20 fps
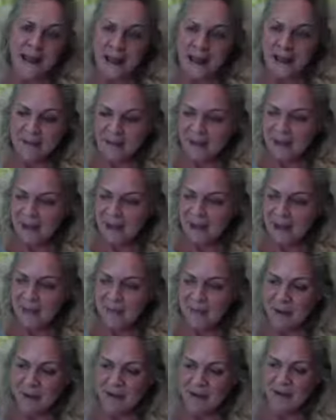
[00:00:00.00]
And
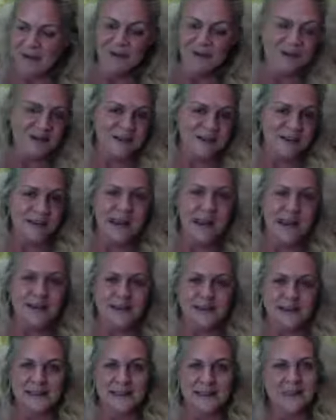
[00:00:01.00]
my dogs and
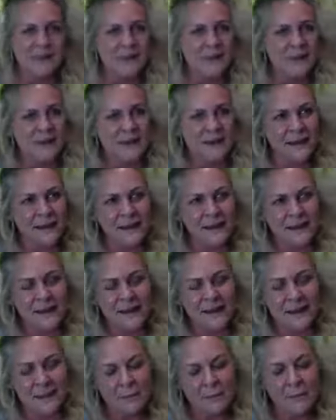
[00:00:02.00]
cats teach me that
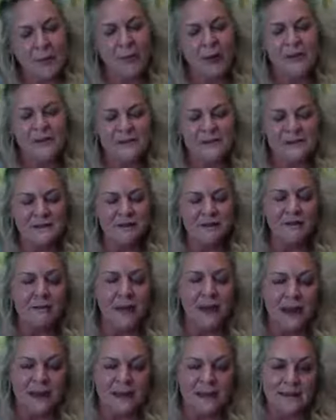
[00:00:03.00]
the importance of
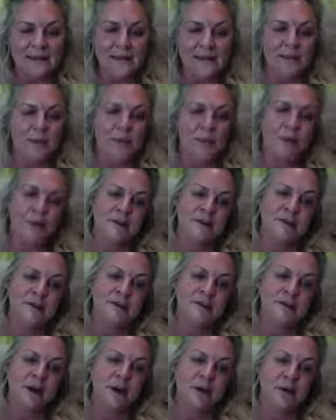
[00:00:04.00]
rest, the
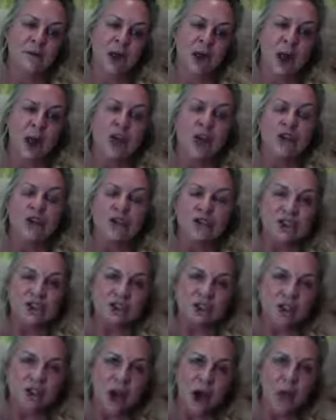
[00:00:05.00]
importance of
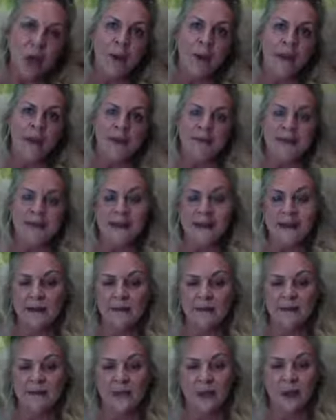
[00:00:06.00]
slowing
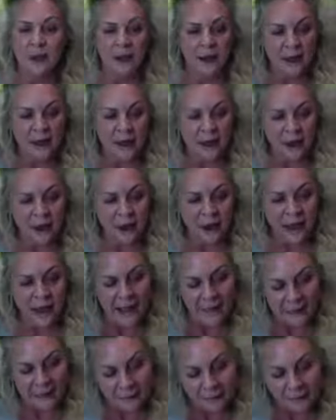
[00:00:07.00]
down, to going
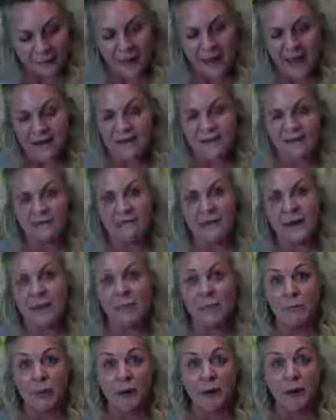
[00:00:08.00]
at the pace of my
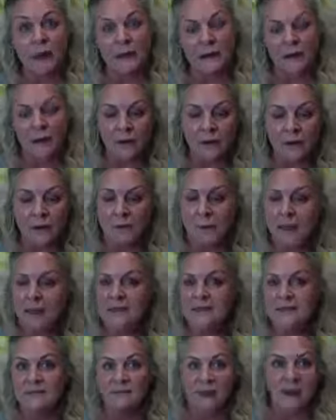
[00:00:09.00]
body, not at the
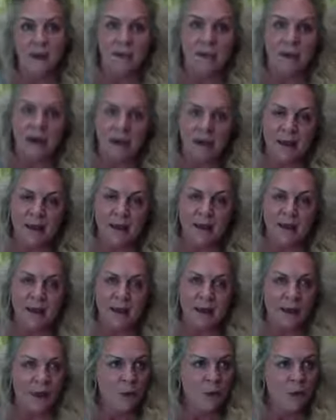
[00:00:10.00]
pace of my mind,
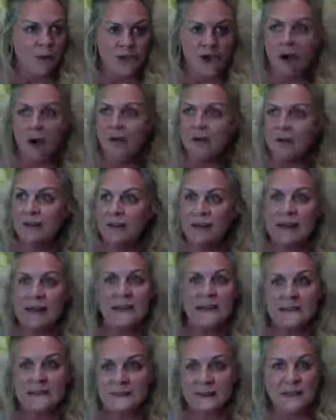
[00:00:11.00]
which often
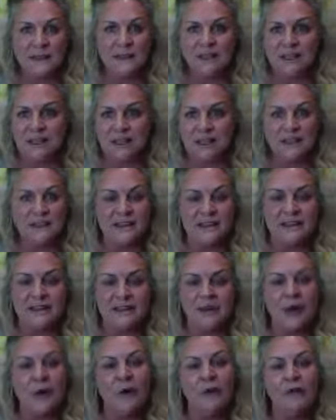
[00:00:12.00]
leads me to shut down
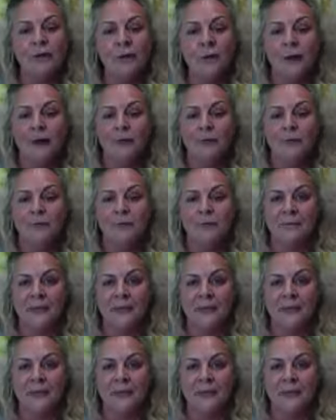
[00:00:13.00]
and overwhelm.